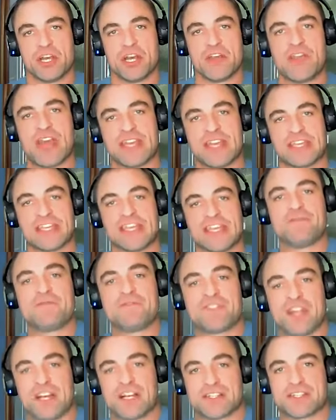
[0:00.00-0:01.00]
that
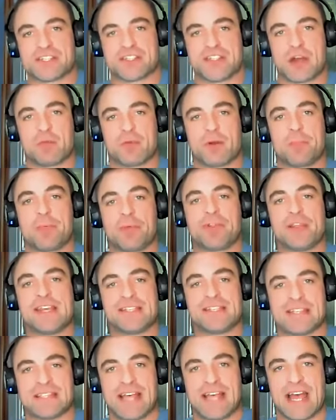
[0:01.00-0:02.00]
gives us, that
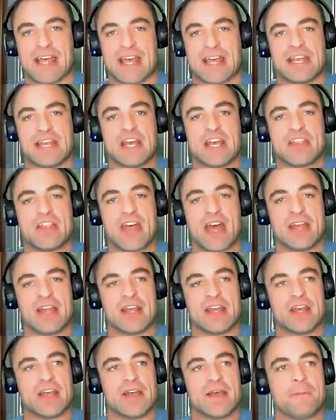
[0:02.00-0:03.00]
replaces
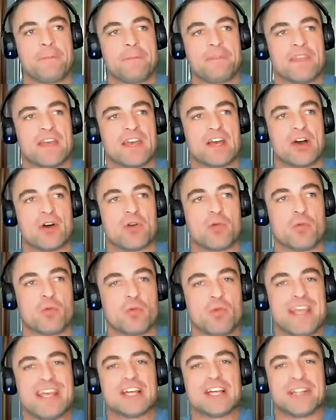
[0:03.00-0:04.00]
that
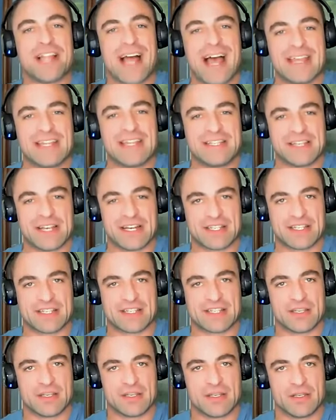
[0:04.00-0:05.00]
realigns
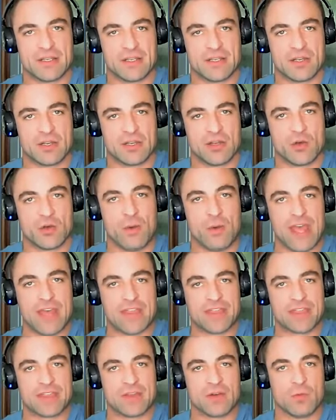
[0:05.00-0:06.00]
us
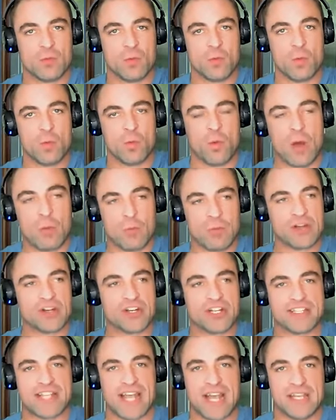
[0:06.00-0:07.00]
with what we are
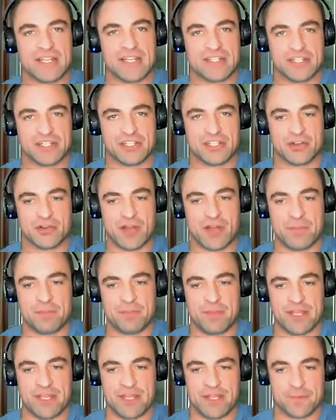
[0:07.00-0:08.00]
designed to do and
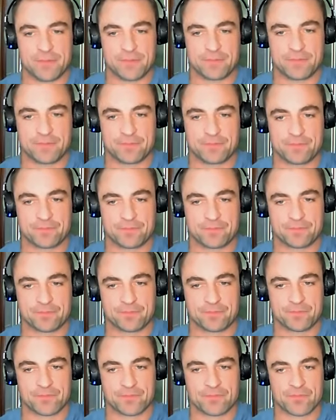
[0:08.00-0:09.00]
be.
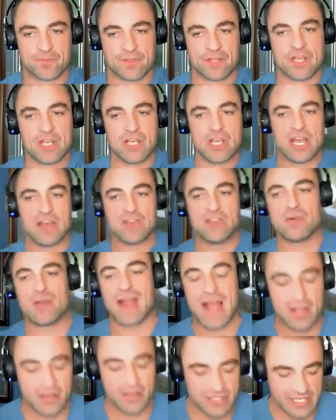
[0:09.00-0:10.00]
And the
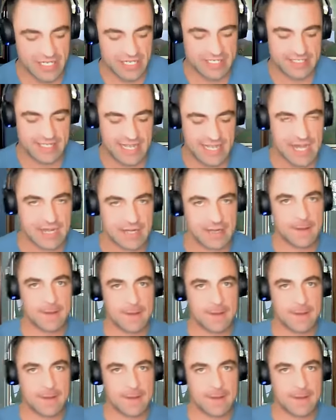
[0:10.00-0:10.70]
reality is that